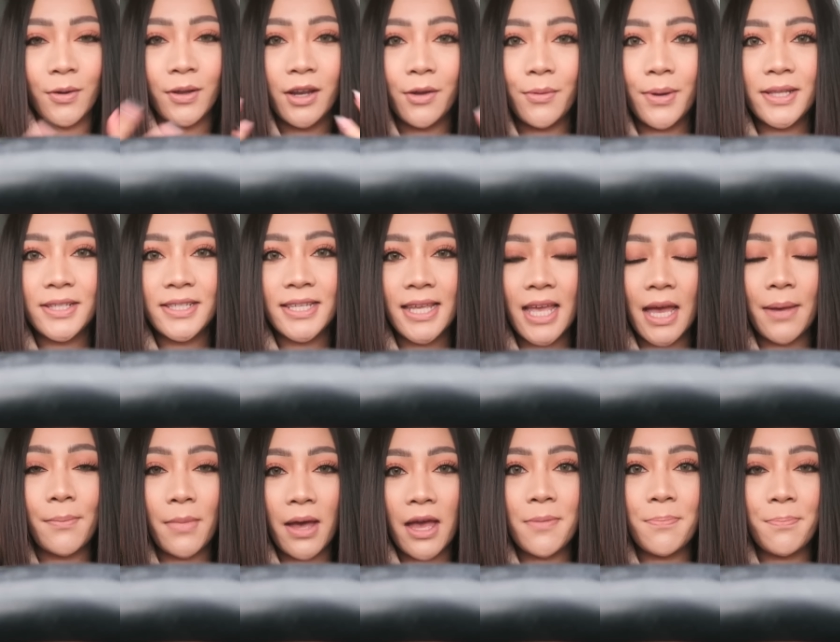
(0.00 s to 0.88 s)
when I went to
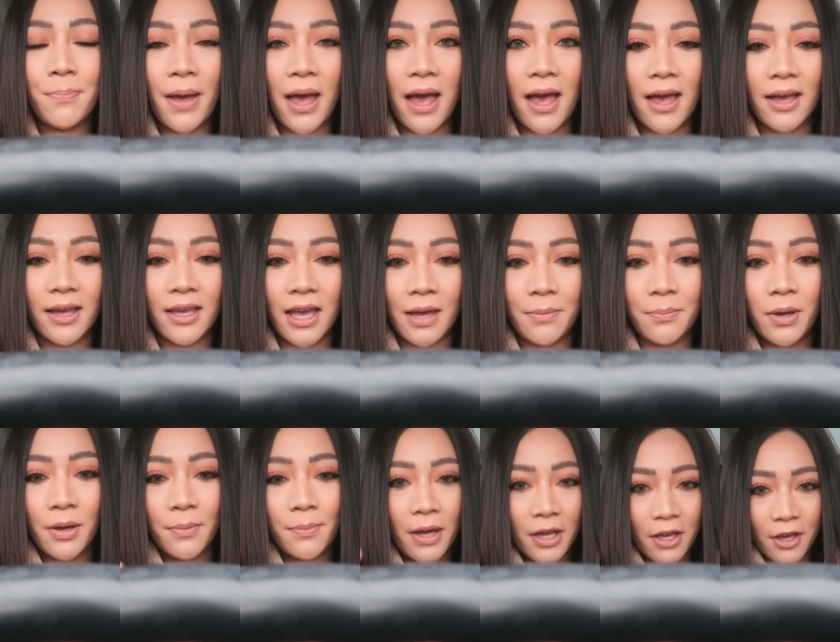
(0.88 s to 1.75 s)
get my bag
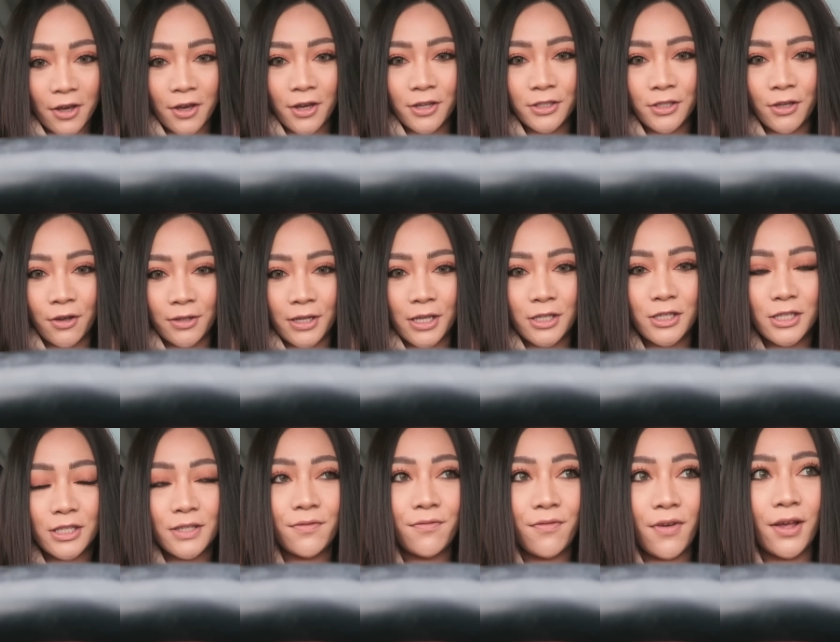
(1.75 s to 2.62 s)
and put my coat on it
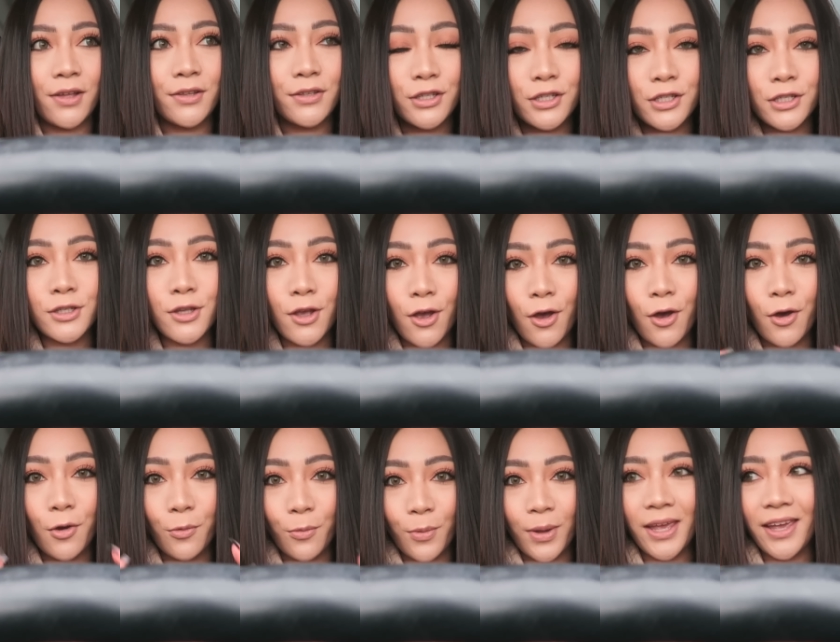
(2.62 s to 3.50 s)
just felt
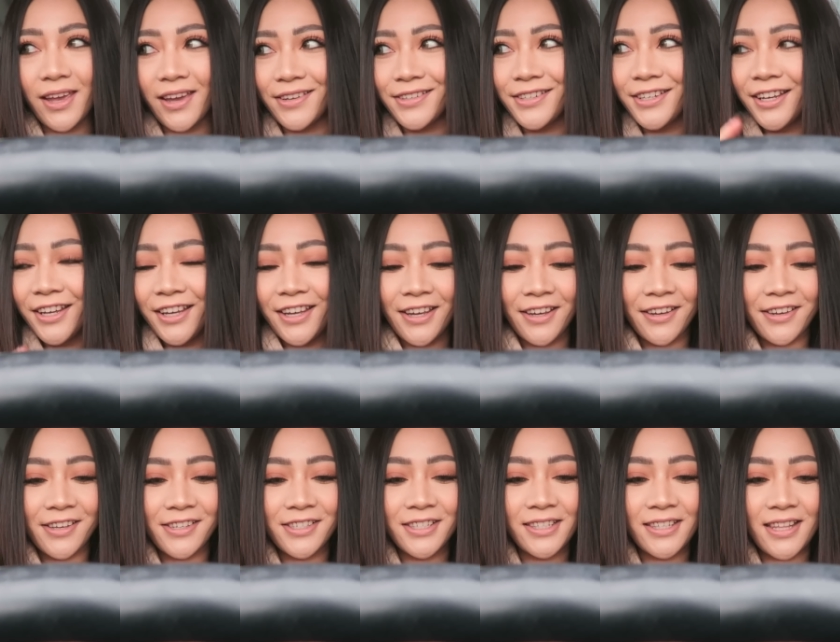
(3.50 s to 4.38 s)
so weird
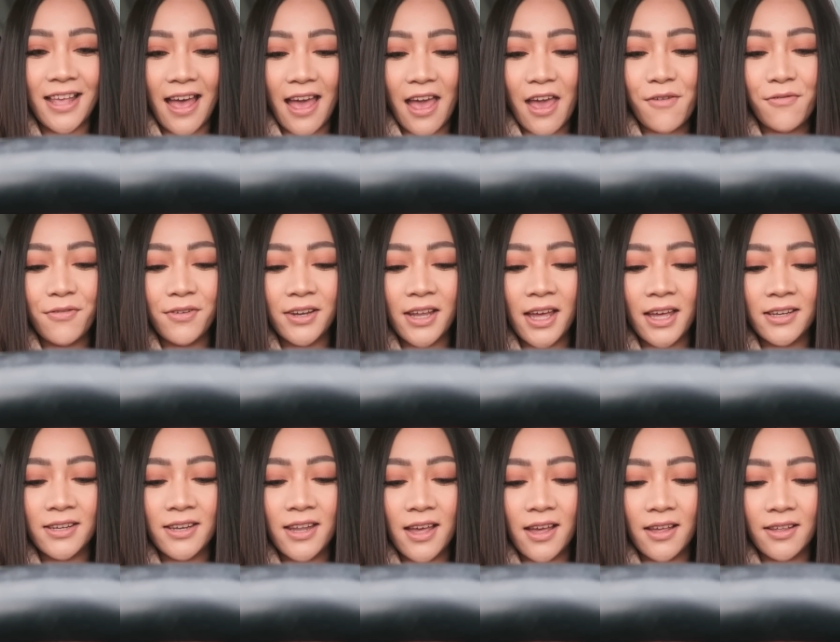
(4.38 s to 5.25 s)
because I haven't
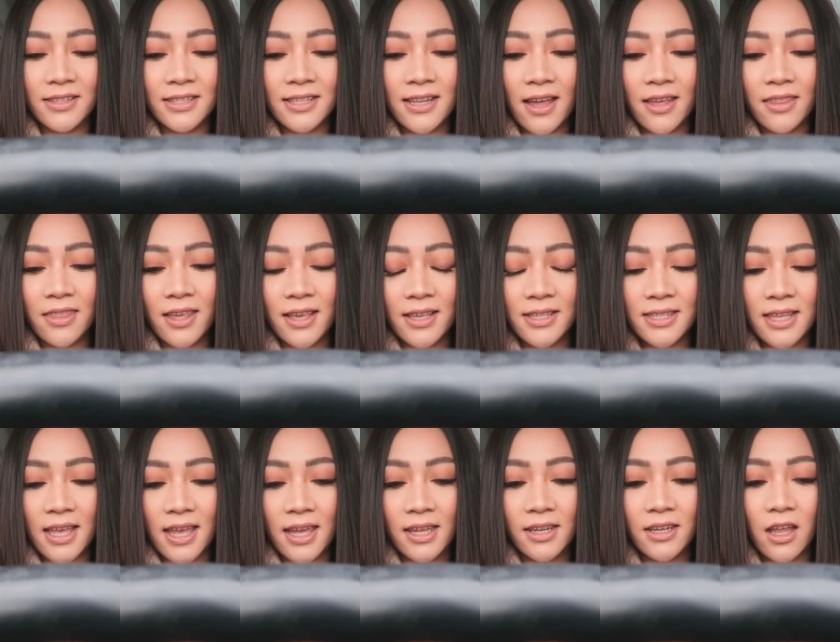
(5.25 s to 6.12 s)
had nails like
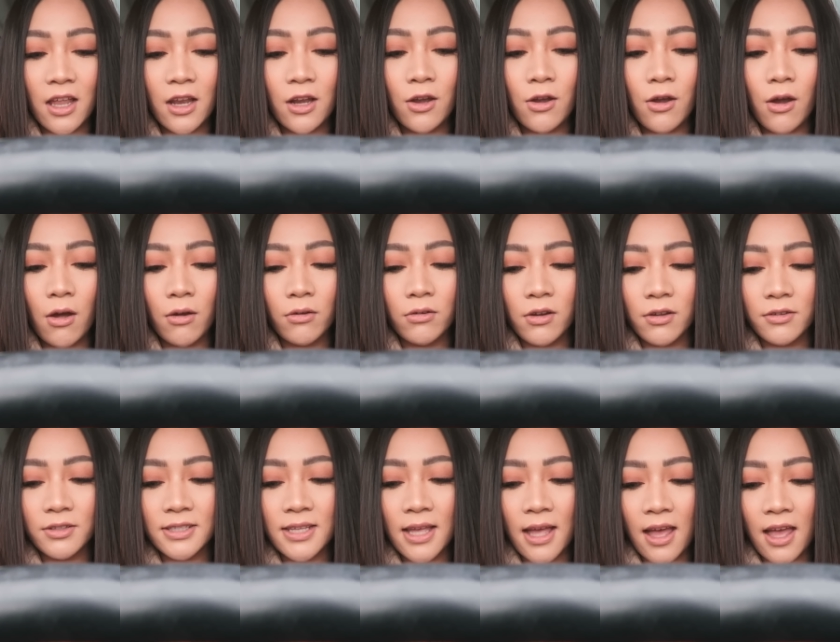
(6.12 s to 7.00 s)
this in a long
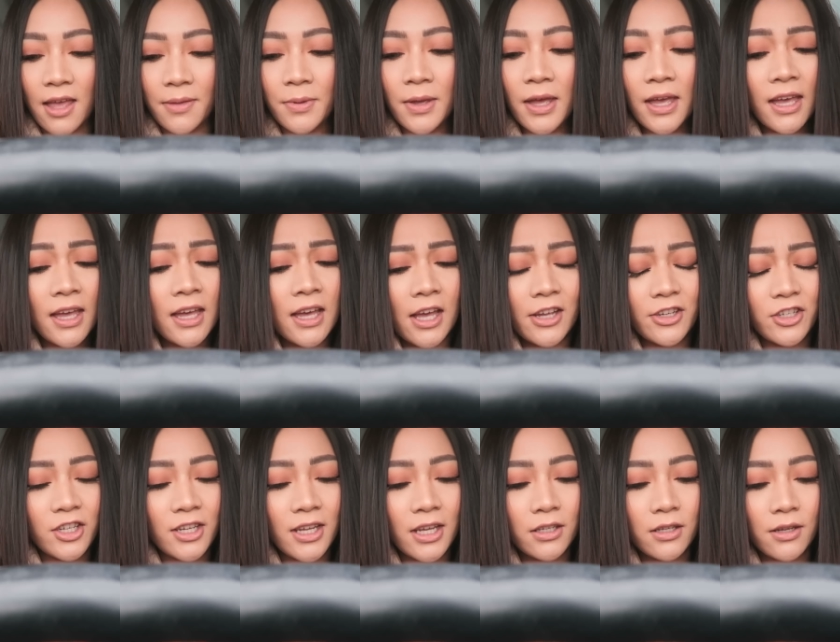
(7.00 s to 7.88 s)
long time
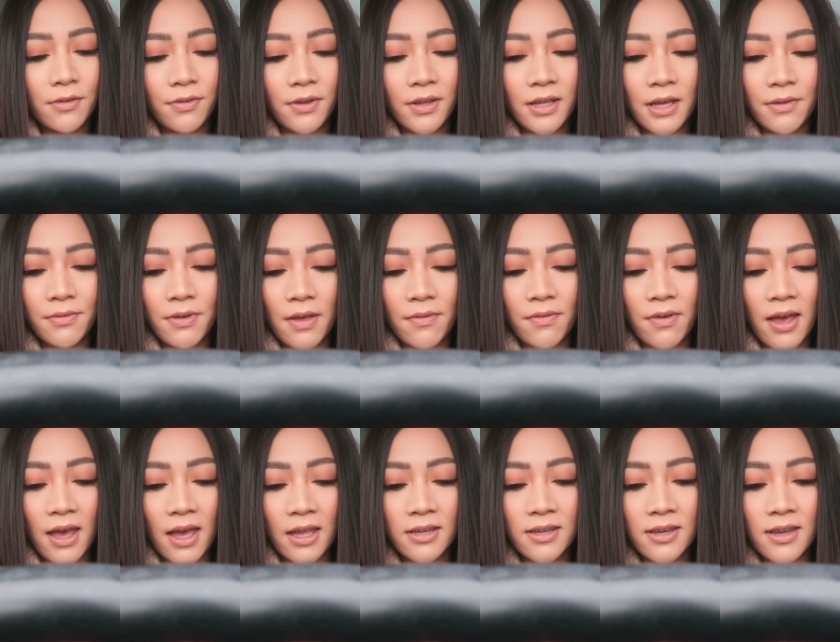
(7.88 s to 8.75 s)
actually I don't think I've
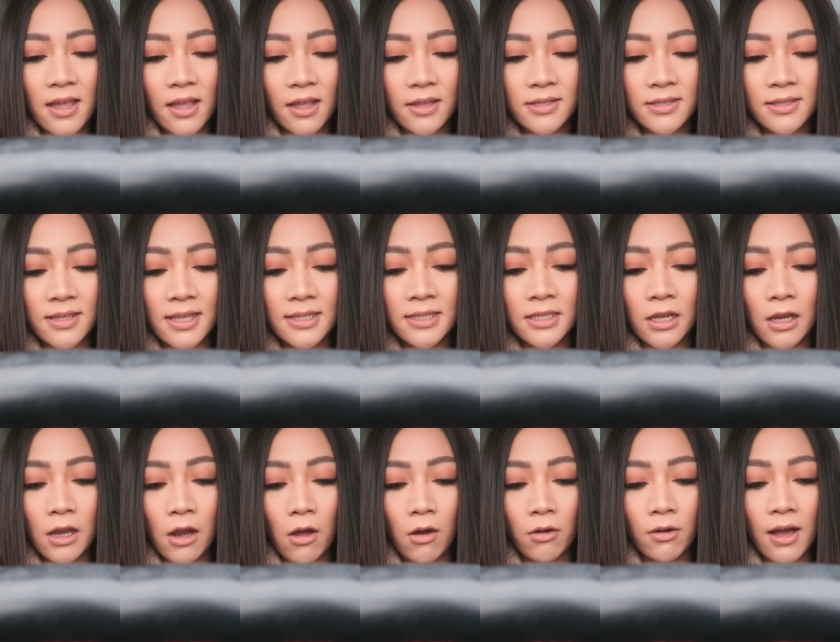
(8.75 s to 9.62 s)
ever had nails this
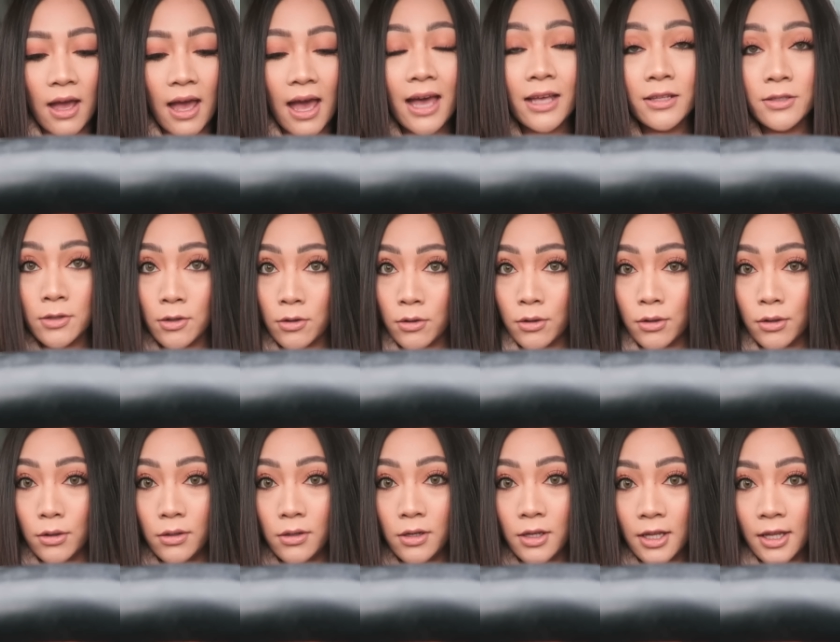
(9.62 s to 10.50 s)
long at
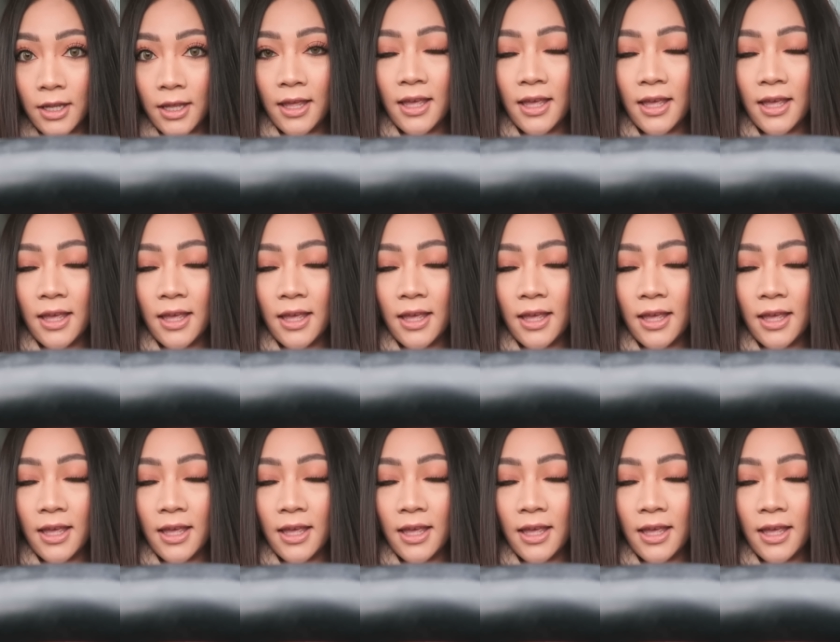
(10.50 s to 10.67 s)
all